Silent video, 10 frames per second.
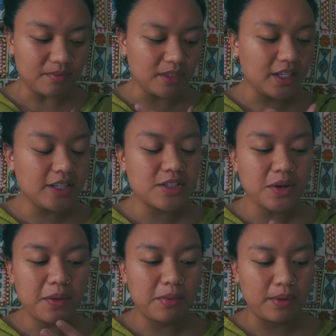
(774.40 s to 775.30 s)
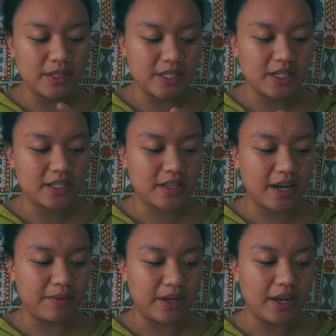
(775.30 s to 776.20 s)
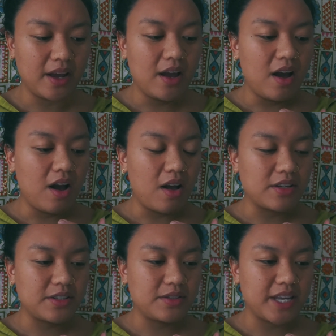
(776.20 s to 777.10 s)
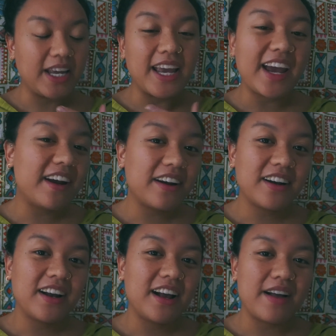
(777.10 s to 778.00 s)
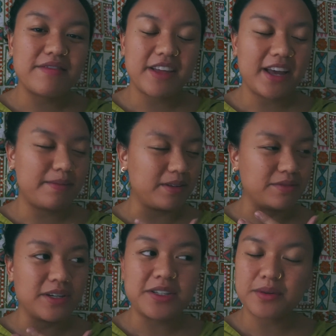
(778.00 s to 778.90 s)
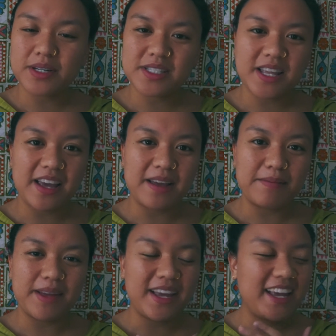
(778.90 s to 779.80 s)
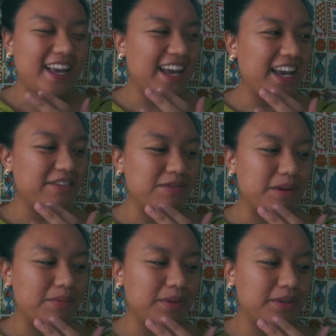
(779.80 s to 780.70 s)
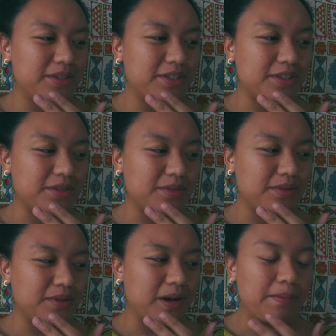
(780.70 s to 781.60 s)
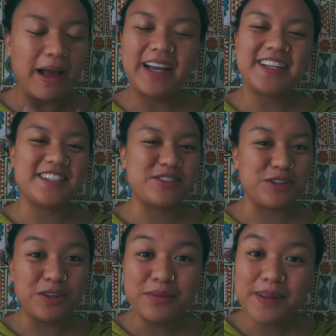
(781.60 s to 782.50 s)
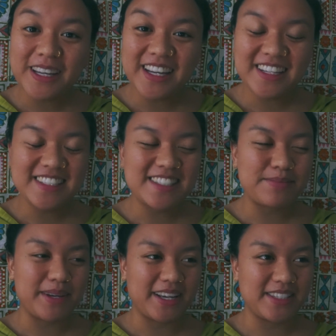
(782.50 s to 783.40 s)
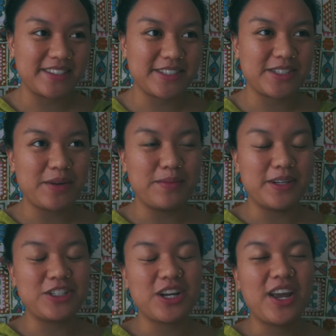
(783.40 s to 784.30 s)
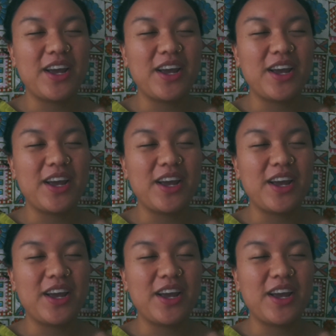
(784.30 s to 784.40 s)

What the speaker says: and it's so important that we also take care of them and resource them, and remember to come back into humanness, because there's so much